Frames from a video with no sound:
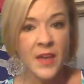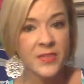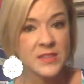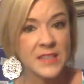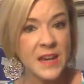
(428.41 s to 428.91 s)

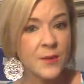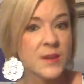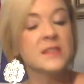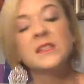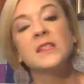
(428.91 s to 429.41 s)
The second
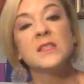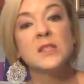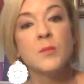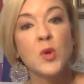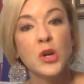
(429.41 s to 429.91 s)
reason is
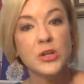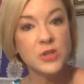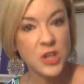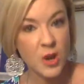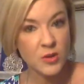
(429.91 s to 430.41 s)
the more you
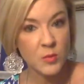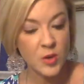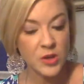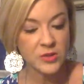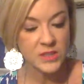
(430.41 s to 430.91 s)
show, the
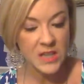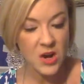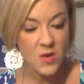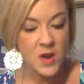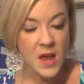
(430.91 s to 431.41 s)
more you
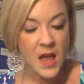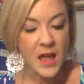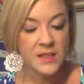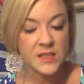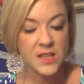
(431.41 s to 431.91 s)
sell.
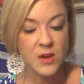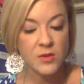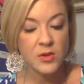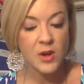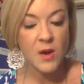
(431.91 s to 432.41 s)
And so,
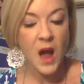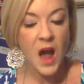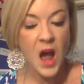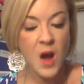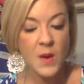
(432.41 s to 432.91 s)
you know,
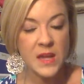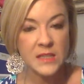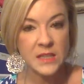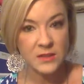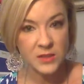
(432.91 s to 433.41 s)
I
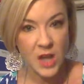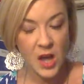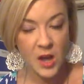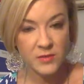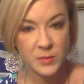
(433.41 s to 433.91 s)
always
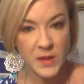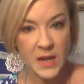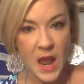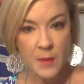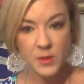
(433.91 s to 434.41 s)
loved being
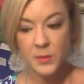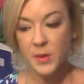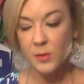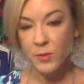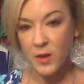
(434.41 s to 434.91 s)
able to
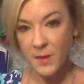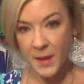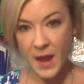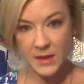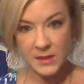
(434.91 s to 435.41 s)
put roll-up
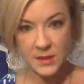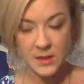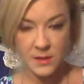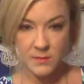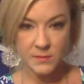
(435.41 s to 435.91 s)
bags
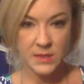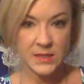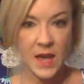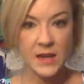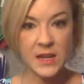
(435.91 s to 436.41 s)

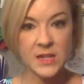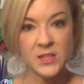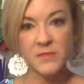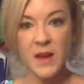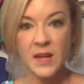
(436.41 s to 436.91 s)
beside each
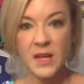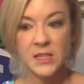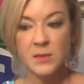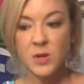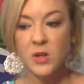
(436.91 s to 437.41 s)
of my
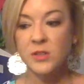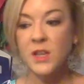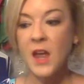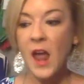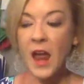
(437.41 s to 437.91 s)
customers
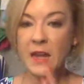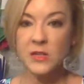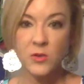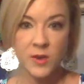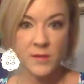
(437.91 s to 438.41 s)

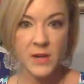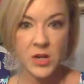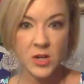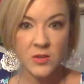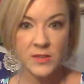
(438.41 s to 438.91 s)
and or a
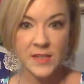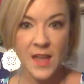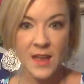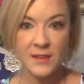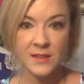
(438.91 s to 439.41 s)
miracle
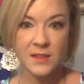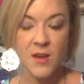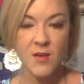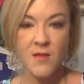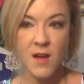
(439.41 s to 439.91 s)
set.
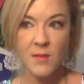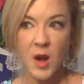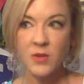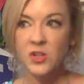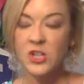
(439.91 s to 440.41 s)
So
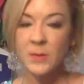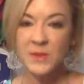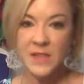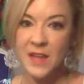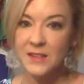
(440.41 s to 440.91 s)
ownership
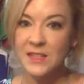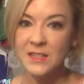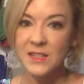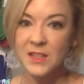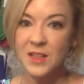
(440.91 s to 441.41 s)
is
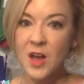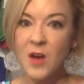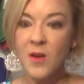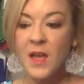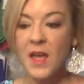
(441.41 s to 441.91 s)
9/10 of the
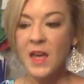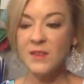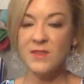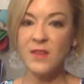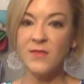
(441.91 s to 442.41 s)
law. And
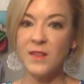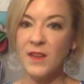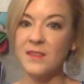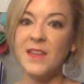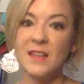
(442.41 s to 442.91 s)
if they feel
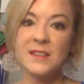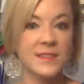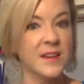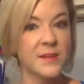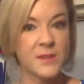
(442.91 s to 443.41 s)
like that's
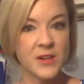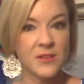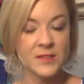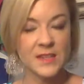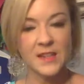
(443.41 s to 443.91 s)
their
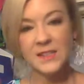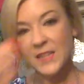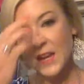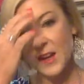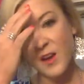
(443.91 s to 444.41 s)
miracle set to
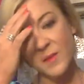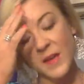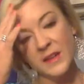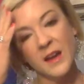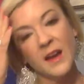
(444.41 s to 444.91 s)
take home
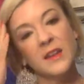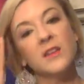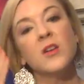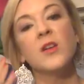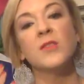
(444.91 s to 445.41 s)
that night,
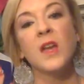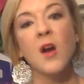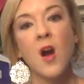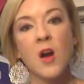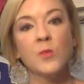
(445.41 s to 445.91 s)
you know, they
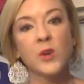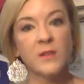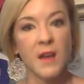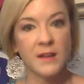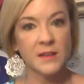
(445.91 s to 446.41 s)
are more
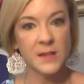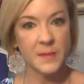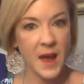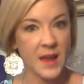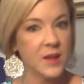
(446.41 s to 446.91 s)
likely to
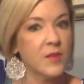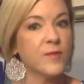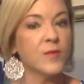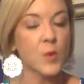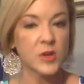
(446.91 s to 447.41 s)
buy it
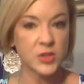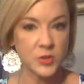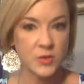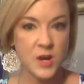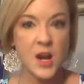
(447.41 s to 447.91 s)
for
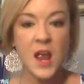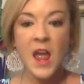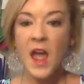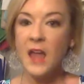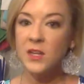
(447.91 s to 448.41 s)
sure.
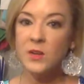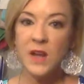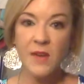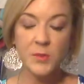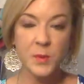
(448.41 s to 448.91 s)
And you can
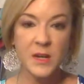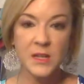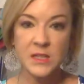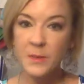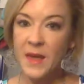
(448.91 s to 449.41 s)
have a pretty
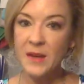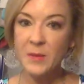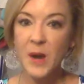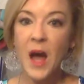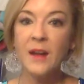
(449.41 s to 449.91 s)
display
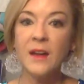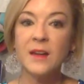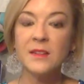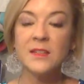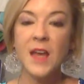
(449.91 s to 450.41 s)
of
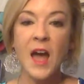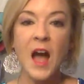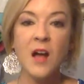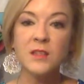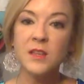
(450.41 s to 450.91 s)
products.
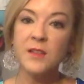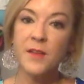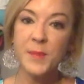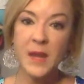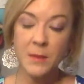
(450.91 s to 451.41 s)
I also
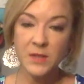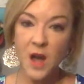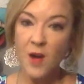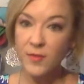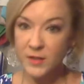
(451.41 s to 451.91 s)
love being able to
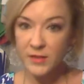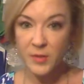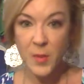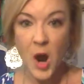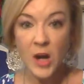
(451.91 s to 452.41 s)
offer
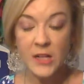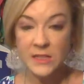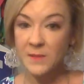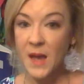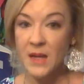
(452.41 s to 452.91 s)
different
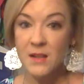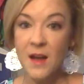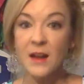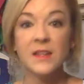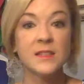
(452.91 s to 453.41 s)
parties to my
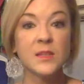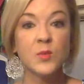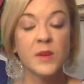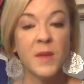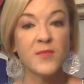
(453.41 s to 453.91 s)
clients. And
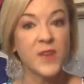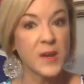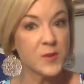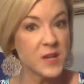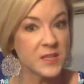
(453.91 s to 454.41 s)
one of my
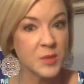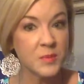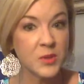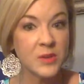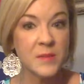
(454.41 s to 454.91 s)
favorite is the
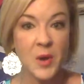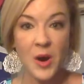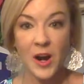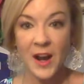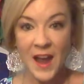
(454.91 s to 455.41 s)
beauty
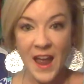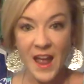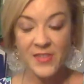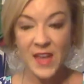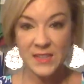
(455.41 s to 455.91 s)
bar.
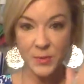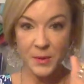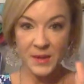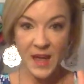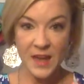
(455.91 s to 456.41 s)
And that's
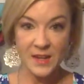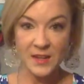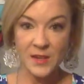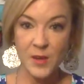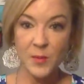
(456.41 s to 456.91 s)
where we kind
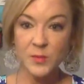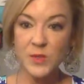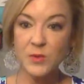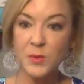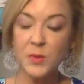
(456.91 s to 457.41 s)
of
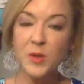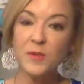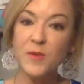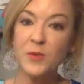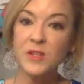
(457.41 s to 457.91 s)
do a
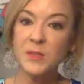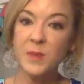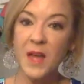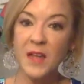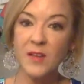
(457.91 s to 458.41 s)
beautiful
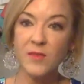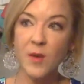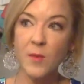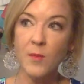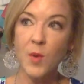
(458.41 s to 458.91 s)
display of
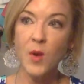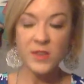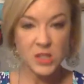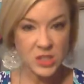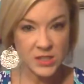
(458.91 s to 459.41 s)
more
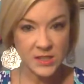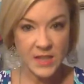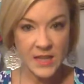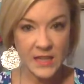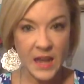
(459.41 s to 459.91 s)
than just
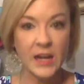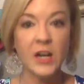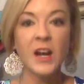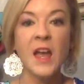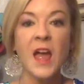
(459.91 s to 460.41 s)

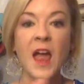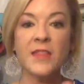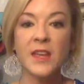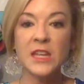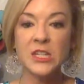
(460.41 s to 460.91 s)
skincare,
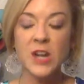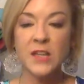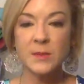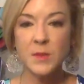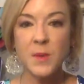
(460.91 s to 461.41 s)
and they get to try
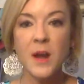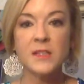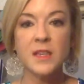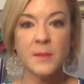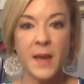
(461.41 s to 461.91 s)
some of the
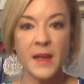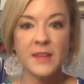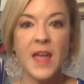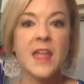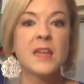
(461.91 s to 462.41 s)
products on the back of
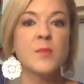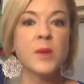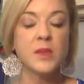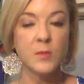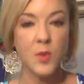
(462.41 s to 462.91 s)
the hand,
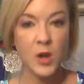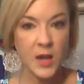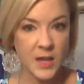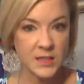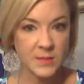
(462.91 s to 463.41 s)
but the more
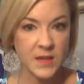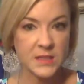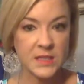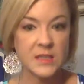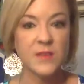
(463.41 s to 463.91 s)
customized
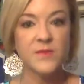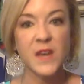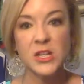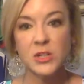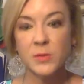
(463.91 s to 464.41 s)
things like
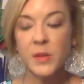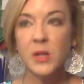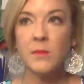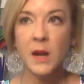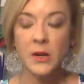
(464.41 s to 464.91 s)
facial
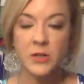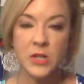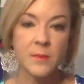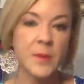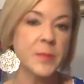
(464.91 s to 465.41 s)
peel,
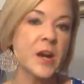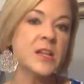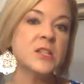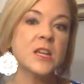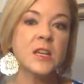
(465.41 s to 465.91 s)

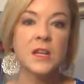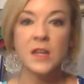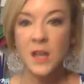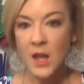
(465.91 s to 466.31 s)
microdermabrasion,